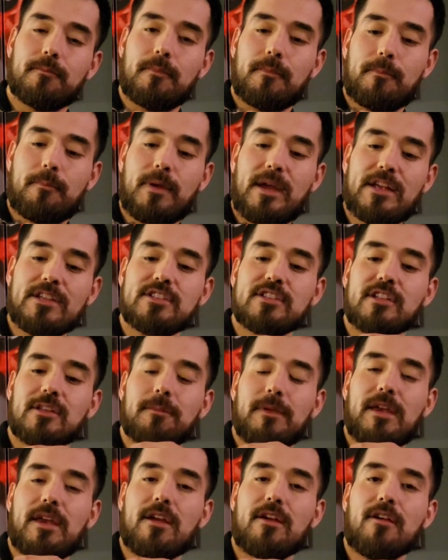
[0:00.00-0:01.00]
pendulum
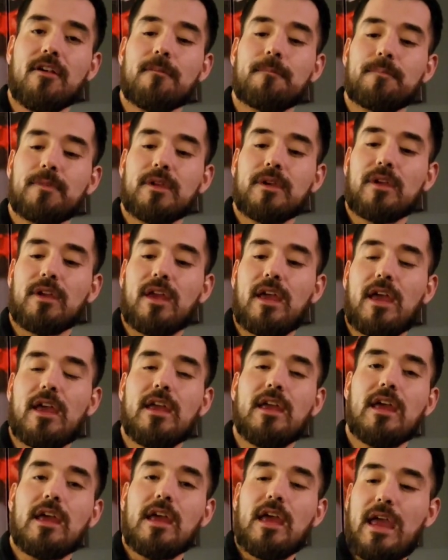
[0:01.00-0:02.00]
here, okay,
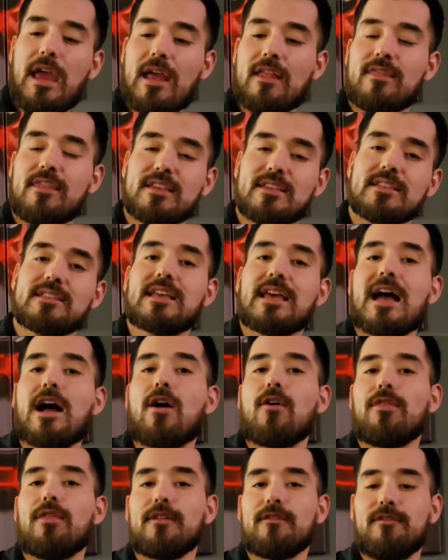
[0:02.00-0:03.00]
and this is how
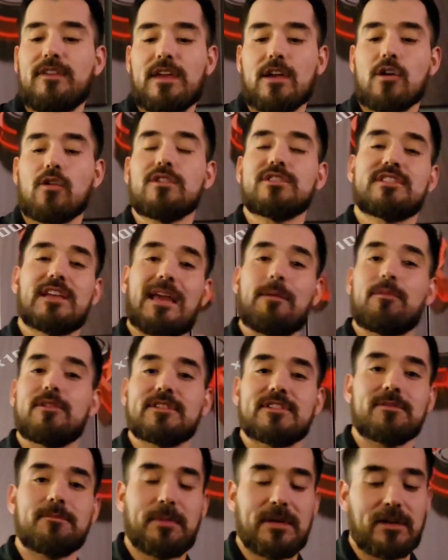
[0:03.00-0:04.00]
the vehicle is able
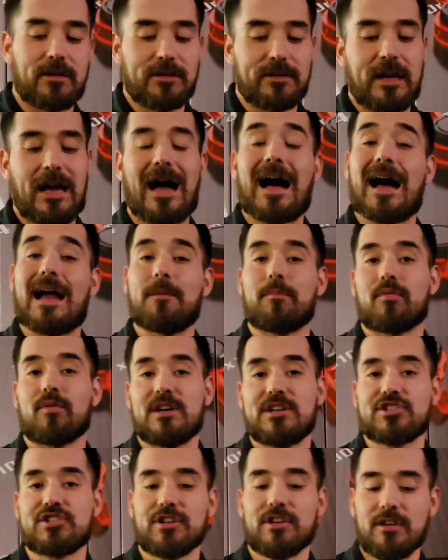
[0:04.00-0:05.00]
to build high
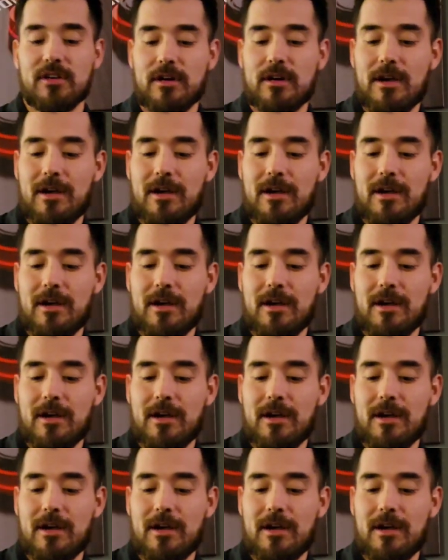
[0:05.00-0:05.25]
pressure